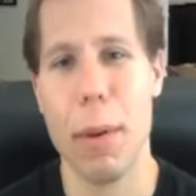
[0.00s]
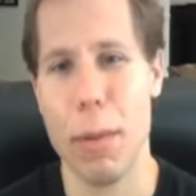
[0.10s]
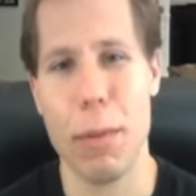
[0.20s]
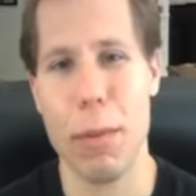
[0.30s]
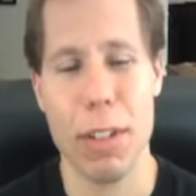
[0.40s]

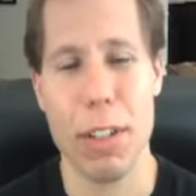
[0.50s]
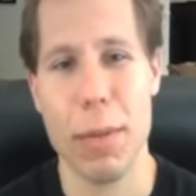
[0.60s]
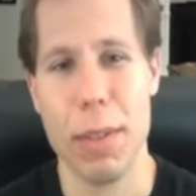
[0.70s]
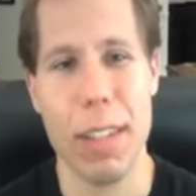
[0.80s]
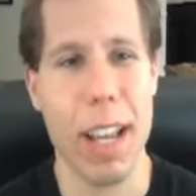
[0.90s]
But what she
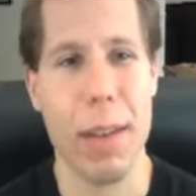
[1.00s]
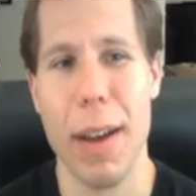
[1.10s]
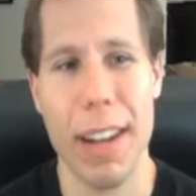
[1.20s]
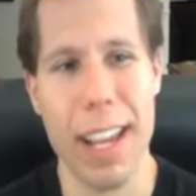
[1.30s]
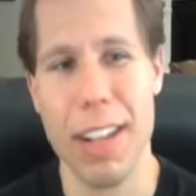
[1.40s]
was saying
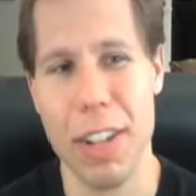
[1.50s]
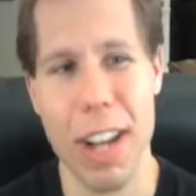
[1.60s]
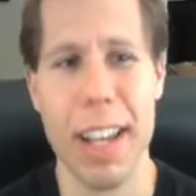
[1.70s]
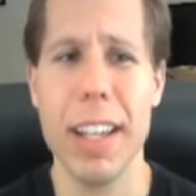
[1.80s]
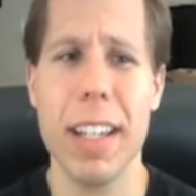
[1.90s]
about
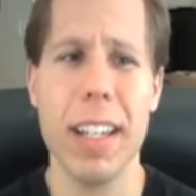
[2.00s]
AJ,